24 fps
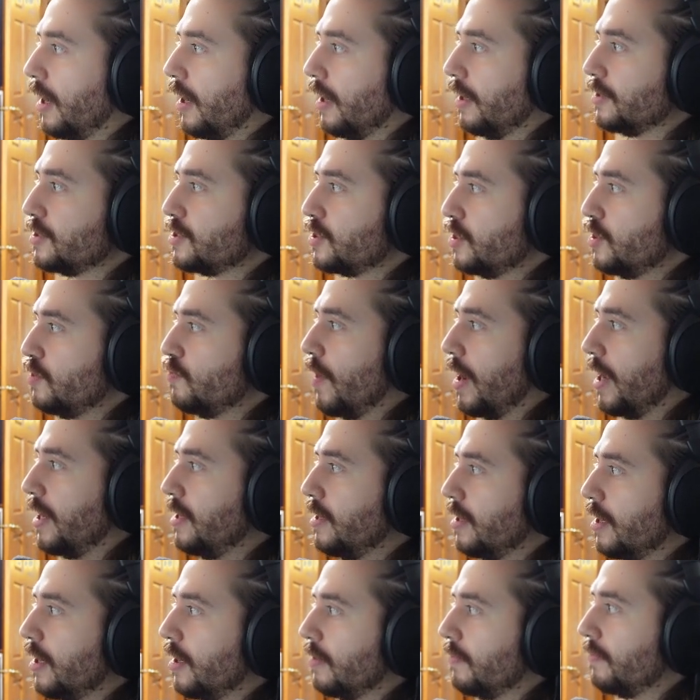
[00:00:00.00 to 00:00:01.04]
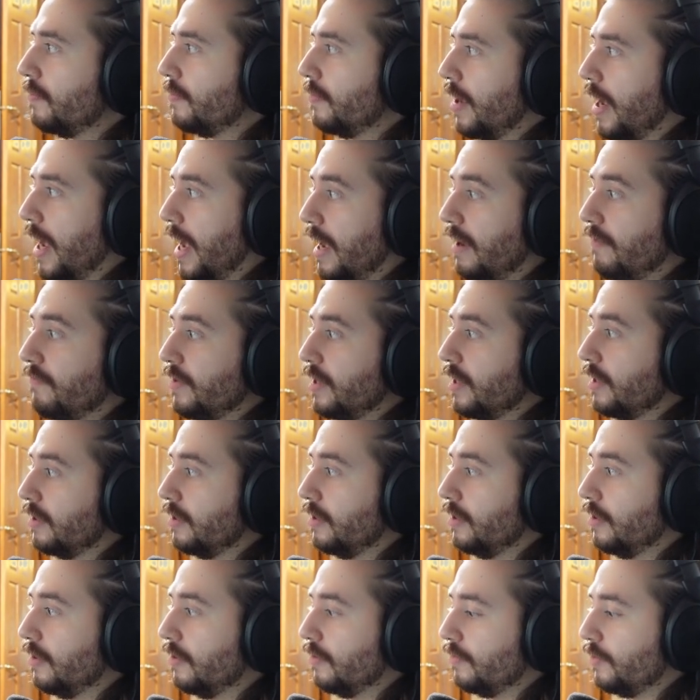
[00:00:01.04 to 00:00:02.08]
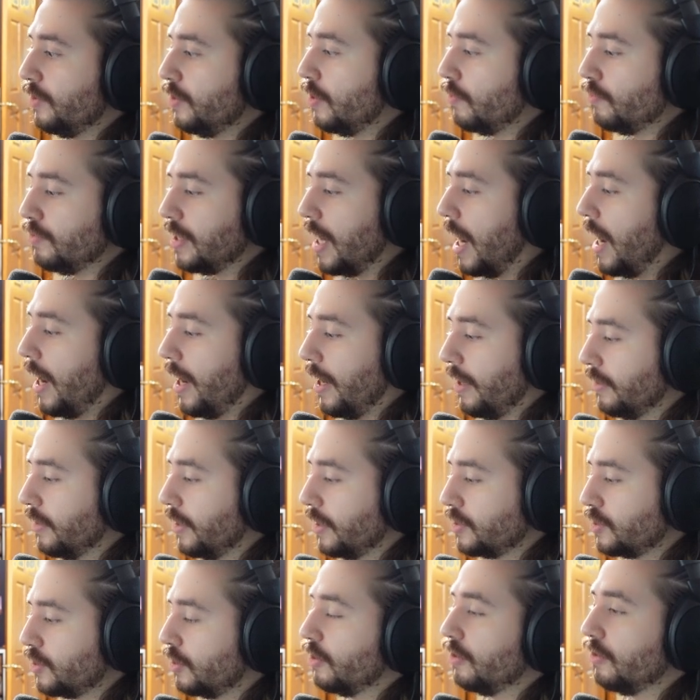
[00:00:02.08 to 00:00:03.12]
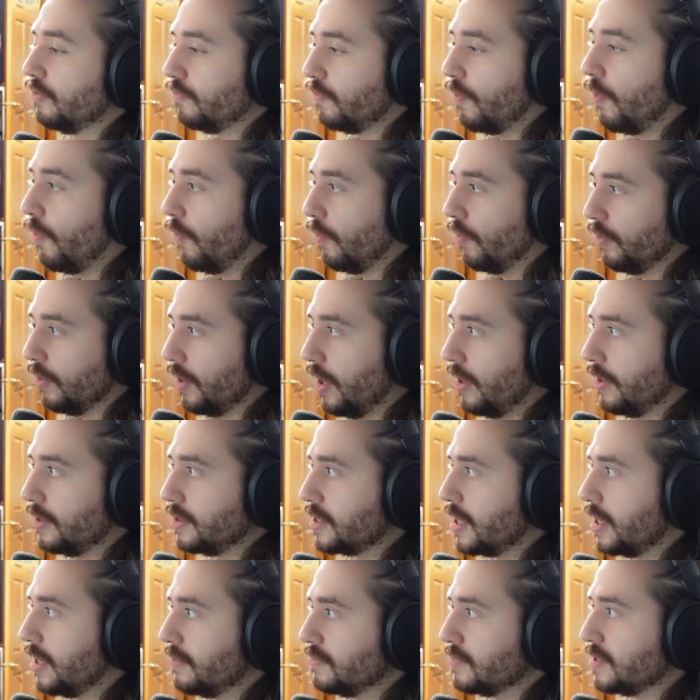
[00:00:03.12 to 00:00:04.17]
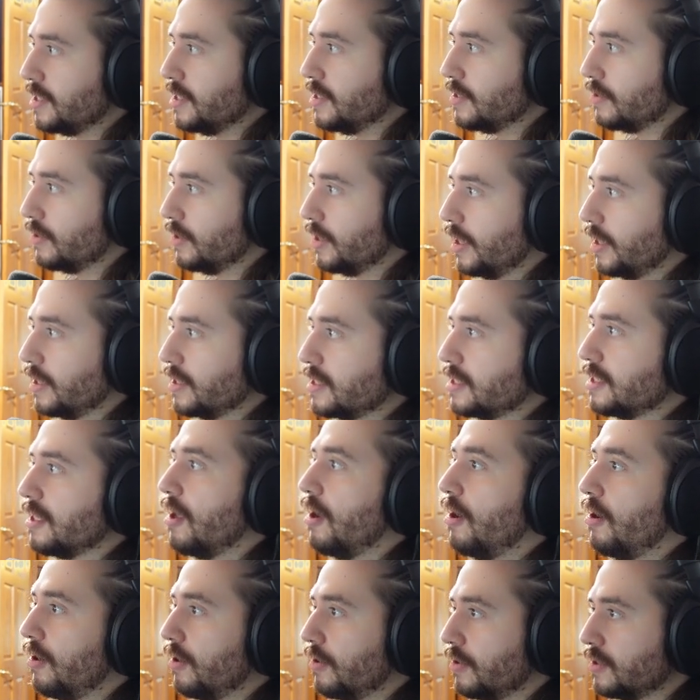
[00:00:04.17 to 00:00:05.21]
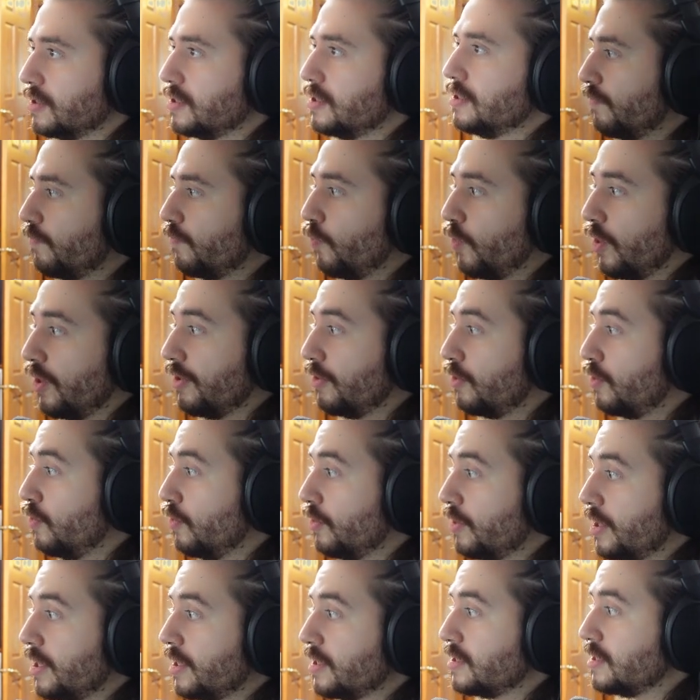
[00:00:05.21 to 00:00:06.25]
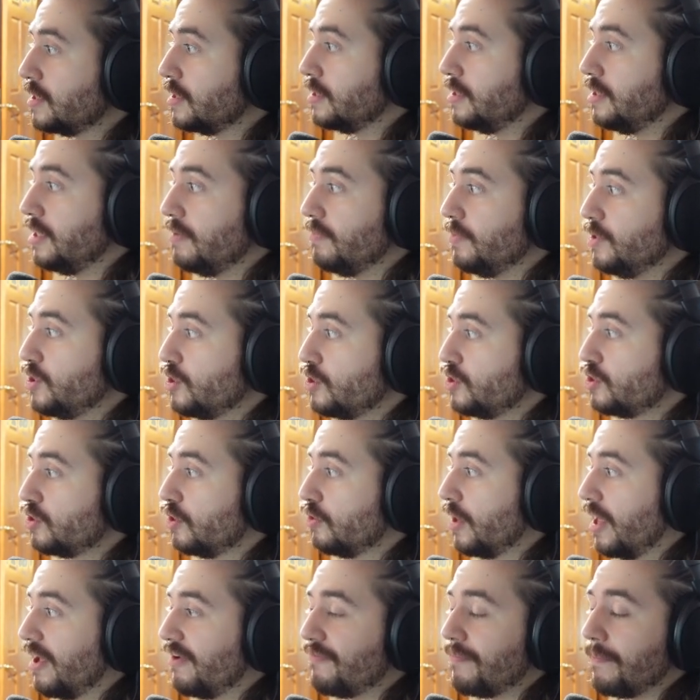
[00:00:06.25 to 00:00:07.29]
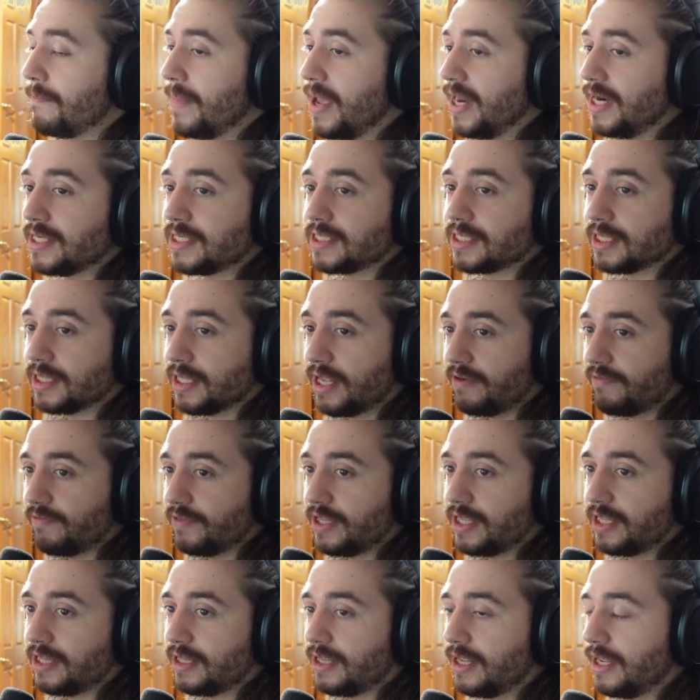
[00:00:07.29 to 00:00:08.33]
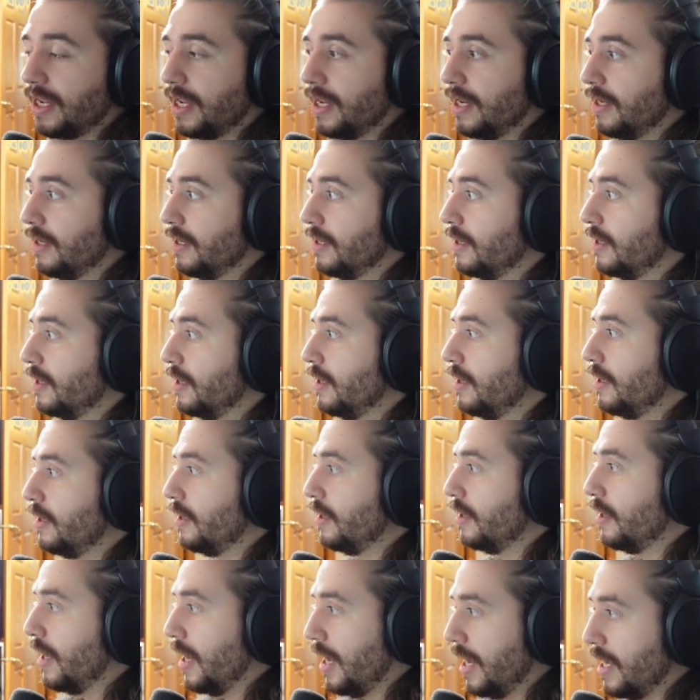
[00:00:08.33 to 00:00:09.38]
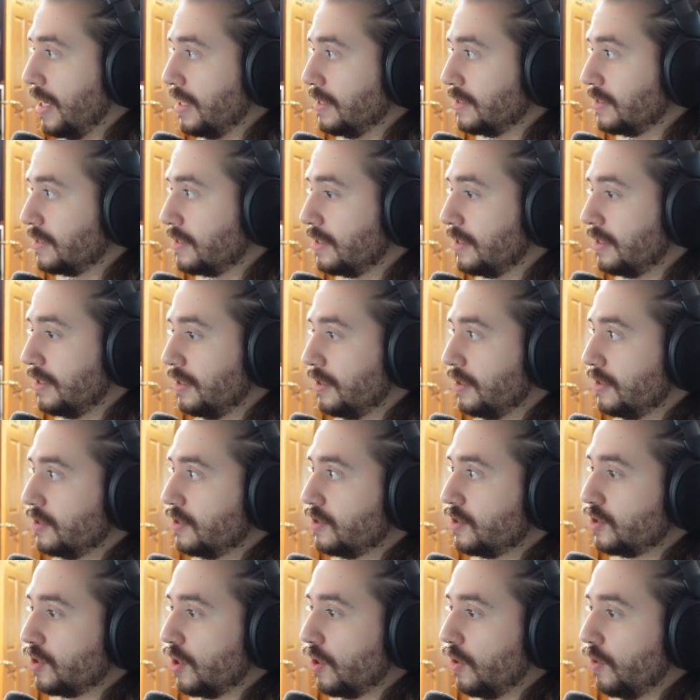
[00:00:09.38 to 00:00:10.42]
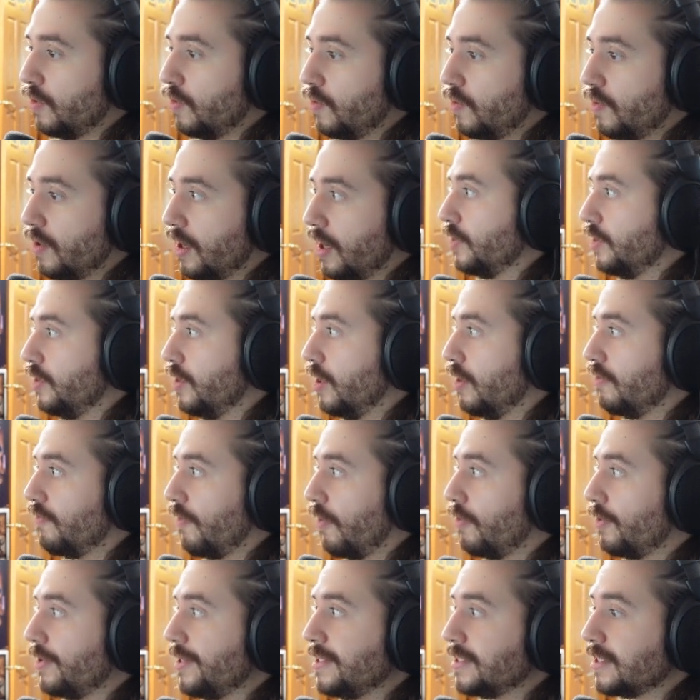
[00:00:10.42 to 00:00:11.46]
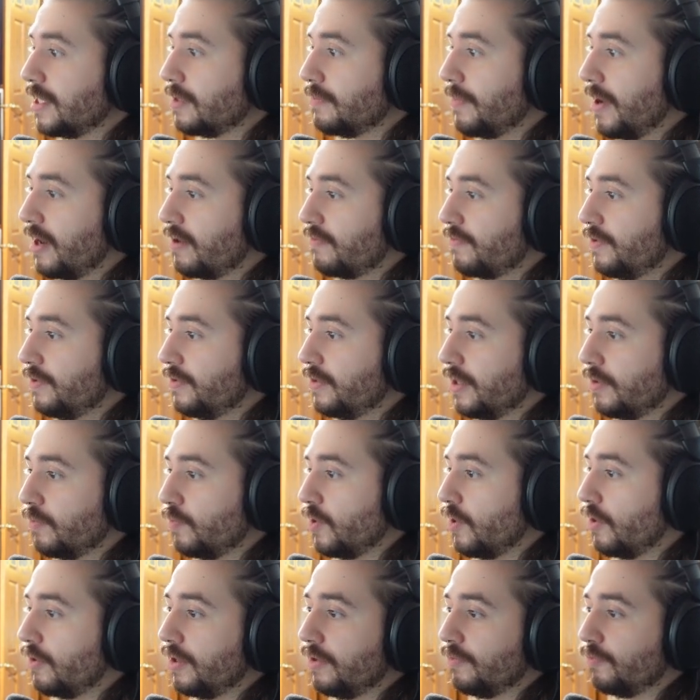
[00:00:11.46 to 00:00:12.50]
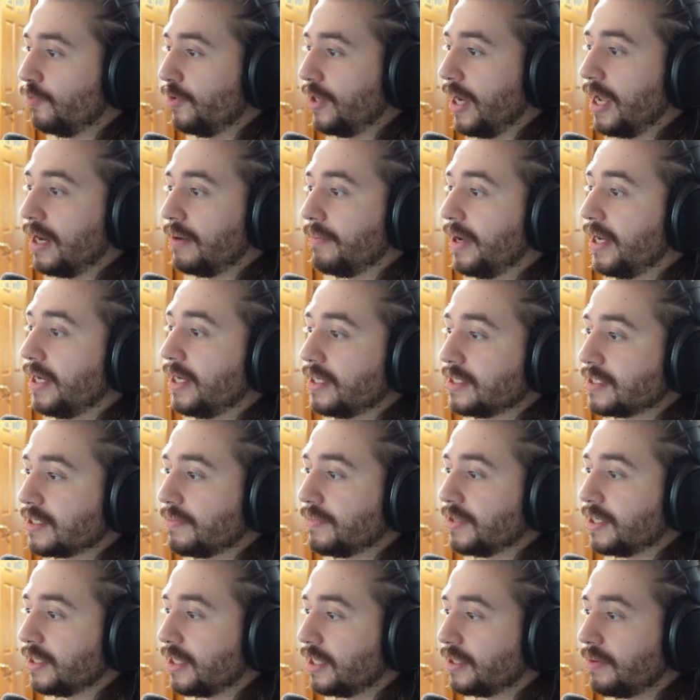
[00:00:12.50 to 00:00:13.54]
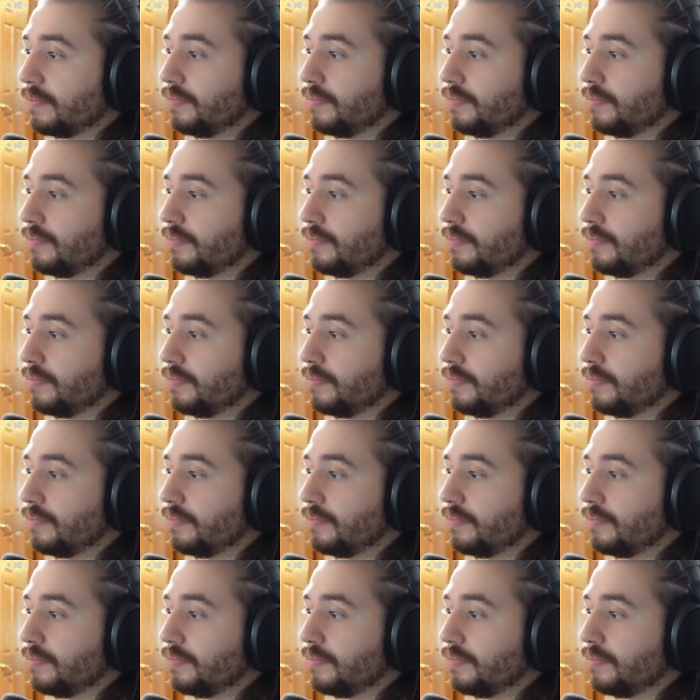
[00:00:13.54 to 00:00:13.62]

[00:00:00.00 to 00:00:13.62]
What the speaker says: So you end up having, you know, you don't die on like turn 4 a lot of the times. These are like slogs. One of the cool things, demons you control have menace, lifelink, and haste. So, you know, if Ardyn's on the battlefield and we aren't reanimating something like the